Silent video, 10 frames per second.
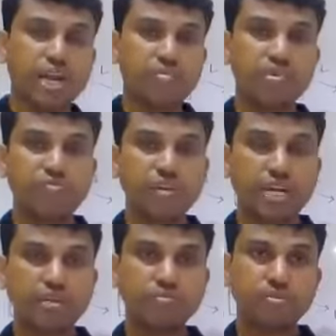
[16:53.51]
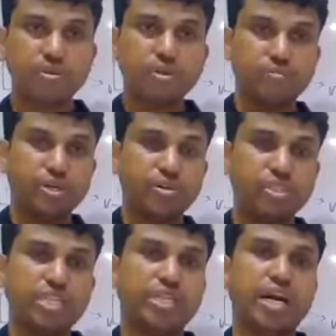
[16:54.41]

I'm because see,